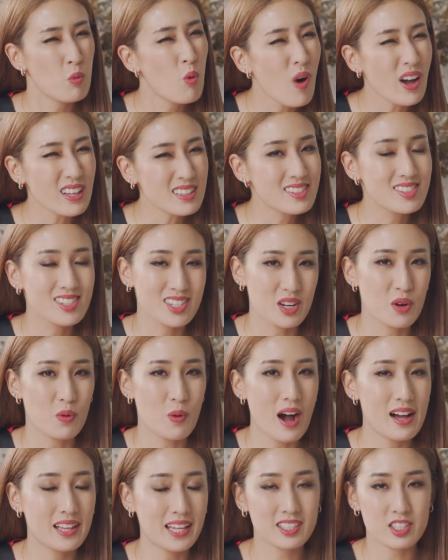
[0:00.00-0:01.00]
once in a
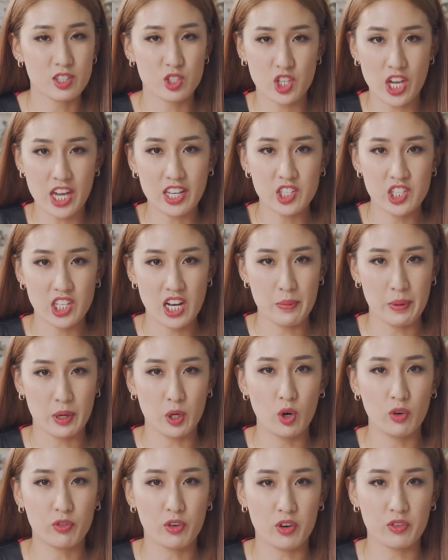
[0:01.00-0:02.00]
while, I like to change it up and
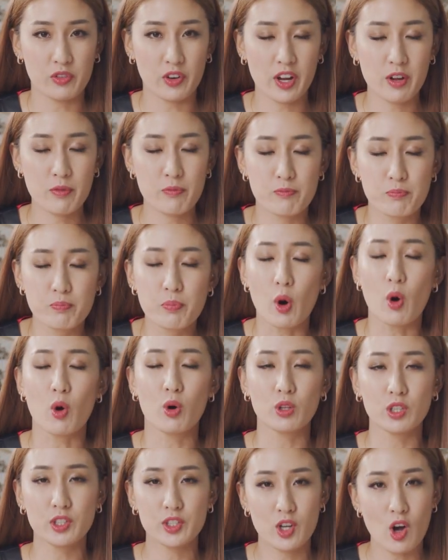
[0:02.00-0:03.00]
go for a very
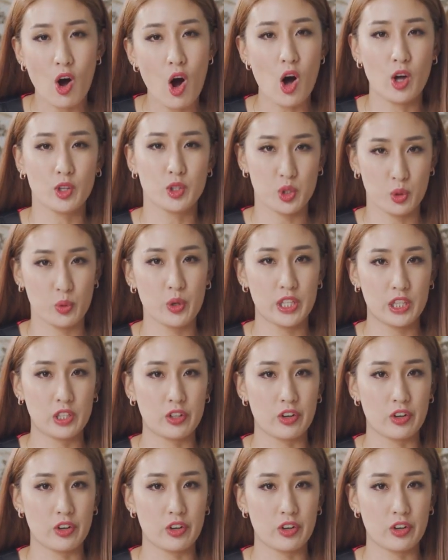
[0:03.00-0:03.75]
bold contoured